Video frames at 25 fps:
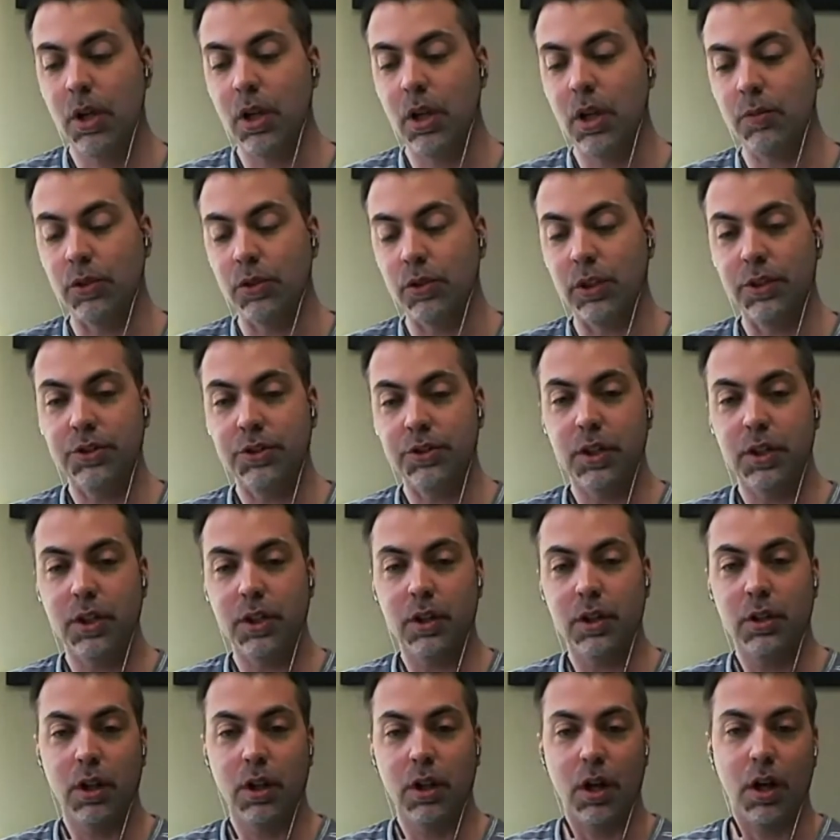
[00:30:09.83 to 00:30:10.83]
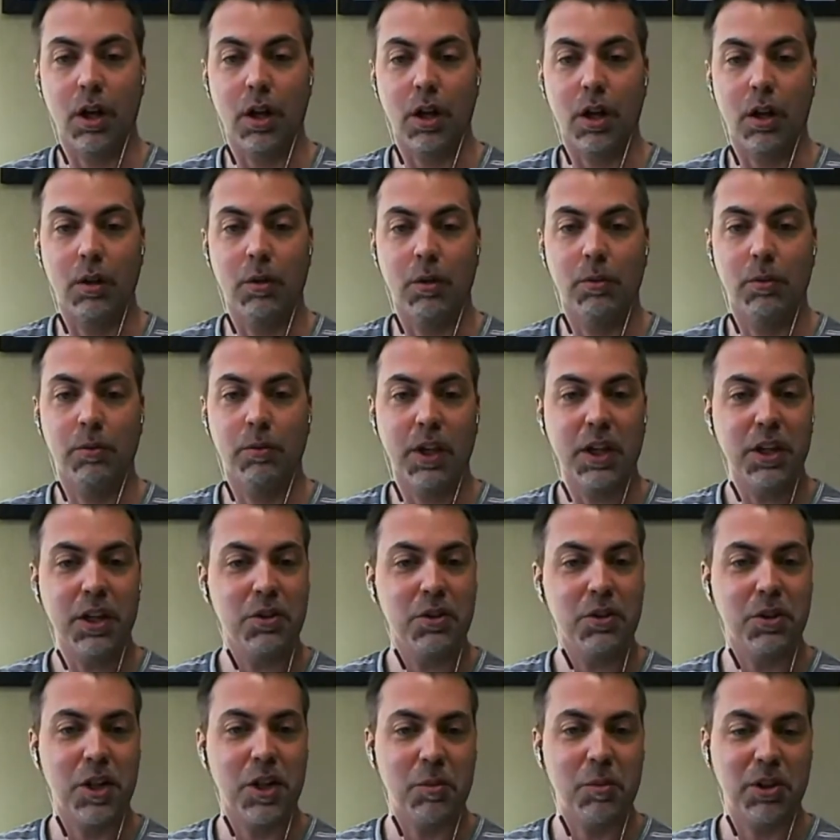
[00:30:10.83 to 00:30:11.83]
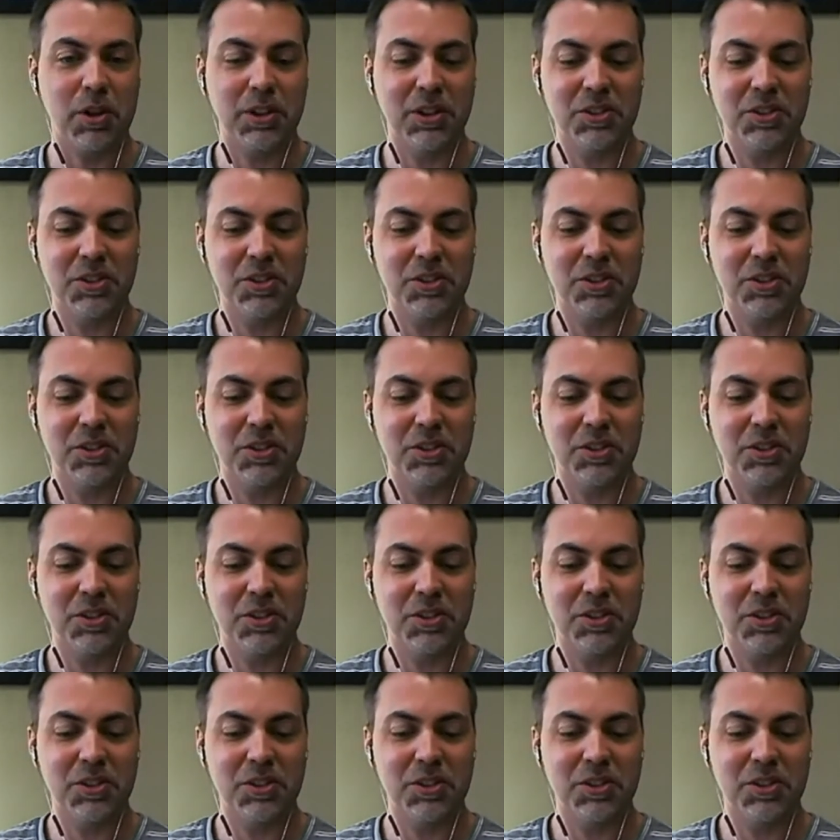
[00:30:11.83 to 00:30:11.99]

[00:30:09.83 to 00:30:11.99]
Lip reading: If you're listening, thank you. Keep on